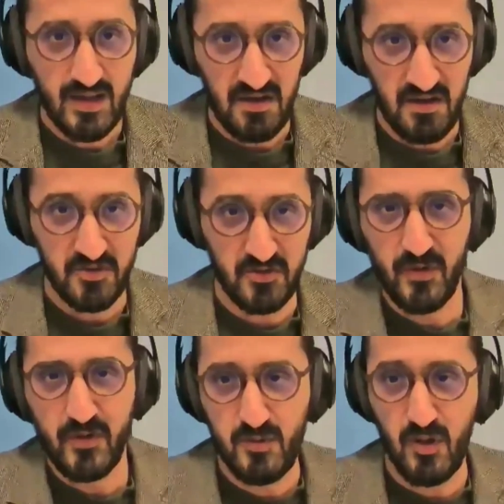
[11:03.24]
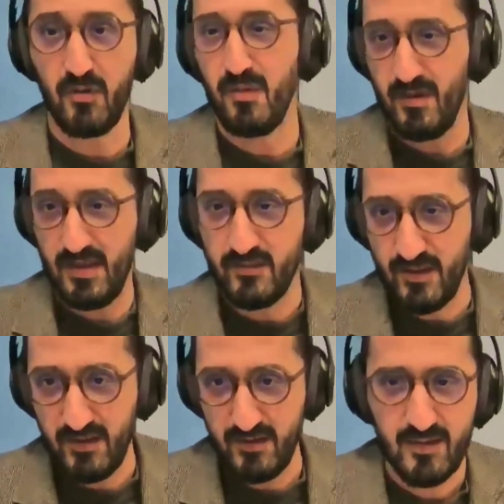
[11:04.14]
Again, I just want to,
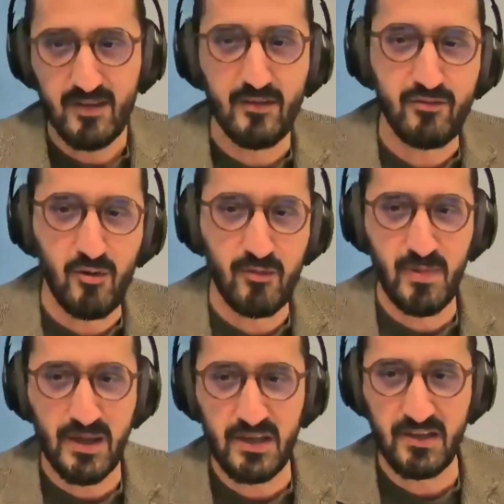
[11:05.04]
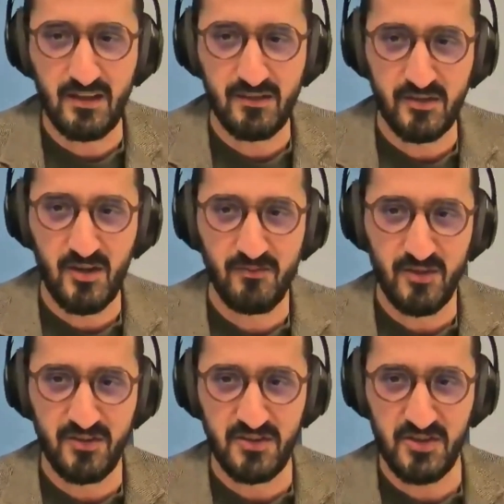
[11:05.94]
in the form of making it as a
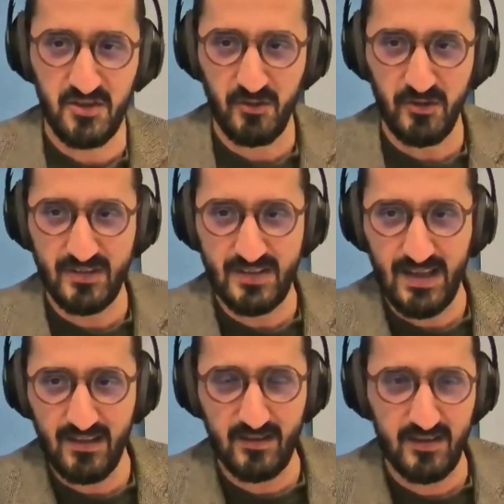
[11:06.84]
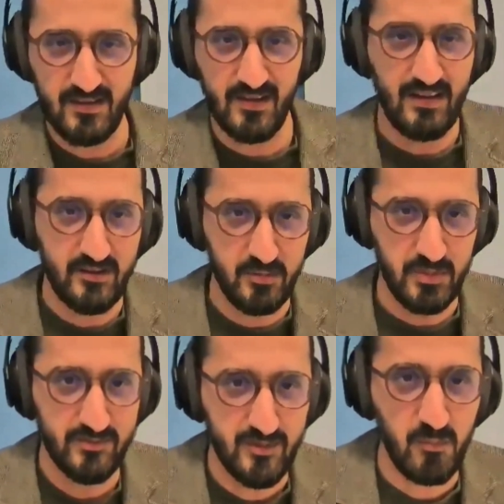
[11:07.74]
conversation, I want to take a
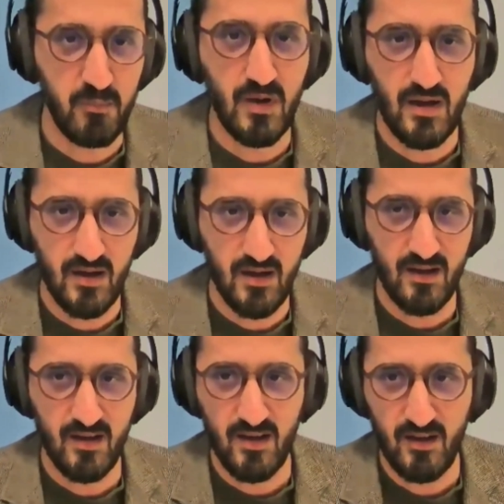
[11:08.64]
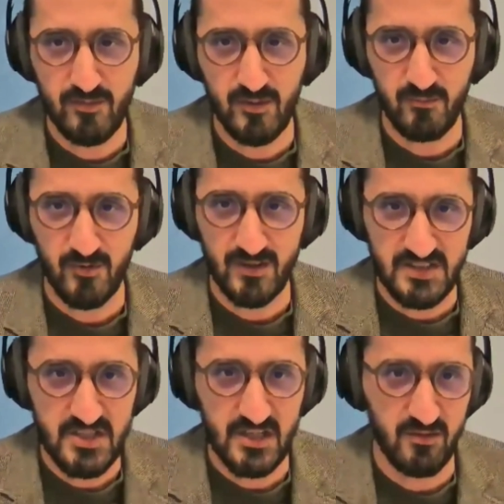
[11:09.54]
little bit from
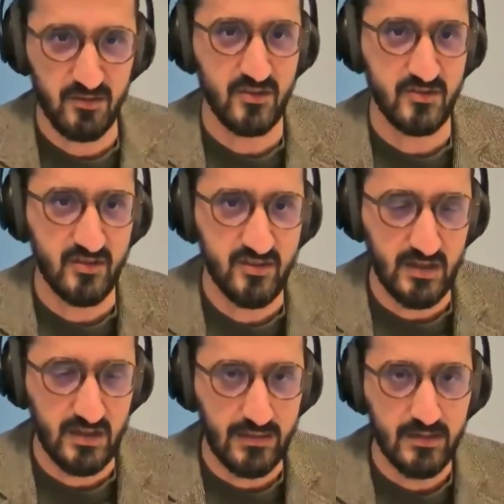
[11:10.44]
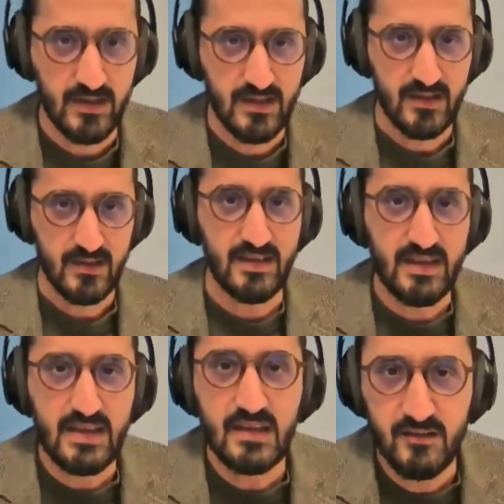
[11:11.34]
what Dicle was suggesting, and
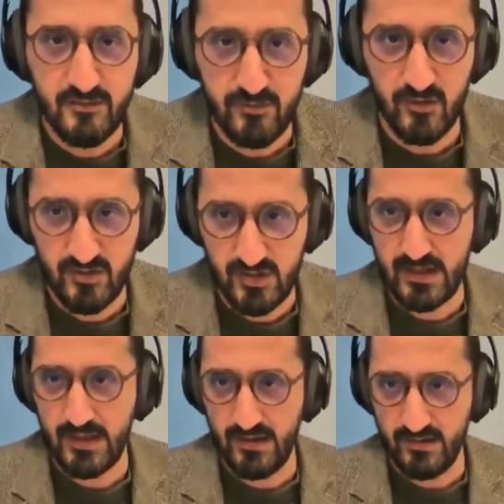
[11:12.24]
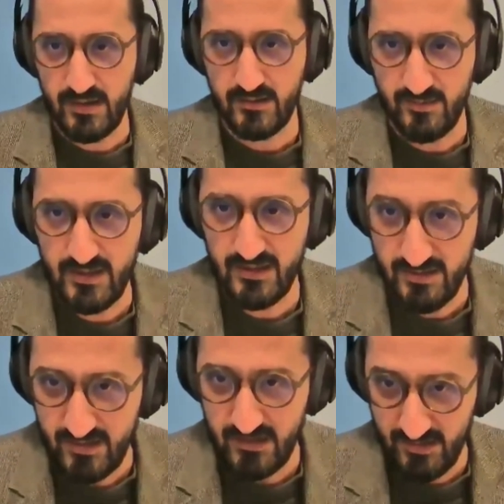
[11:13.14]
the need for the care that we
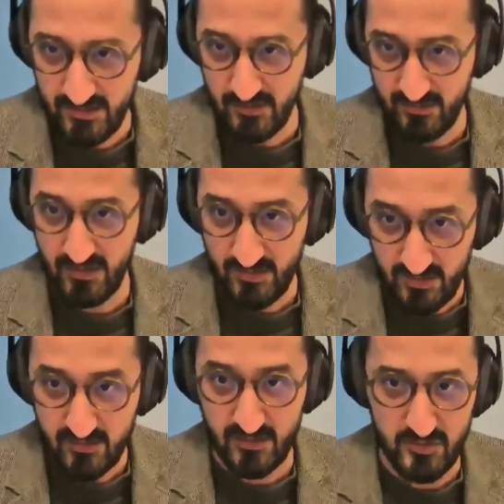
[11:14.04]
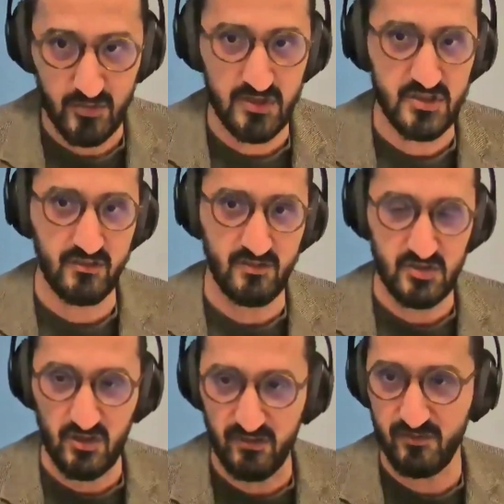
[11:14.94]
need in the leaders in this situation,
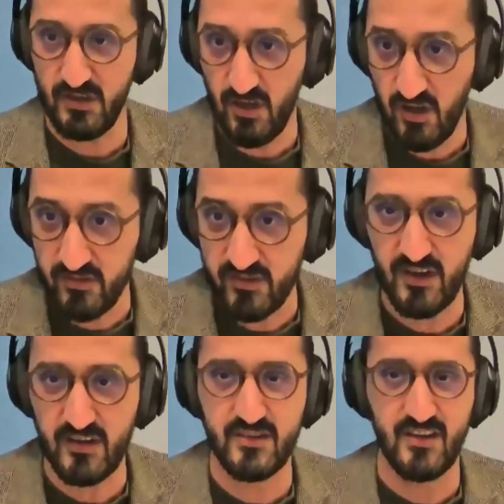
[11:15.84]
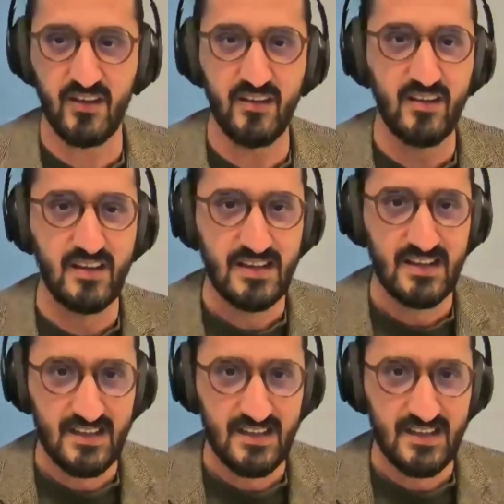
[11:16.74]
which are very uncertain,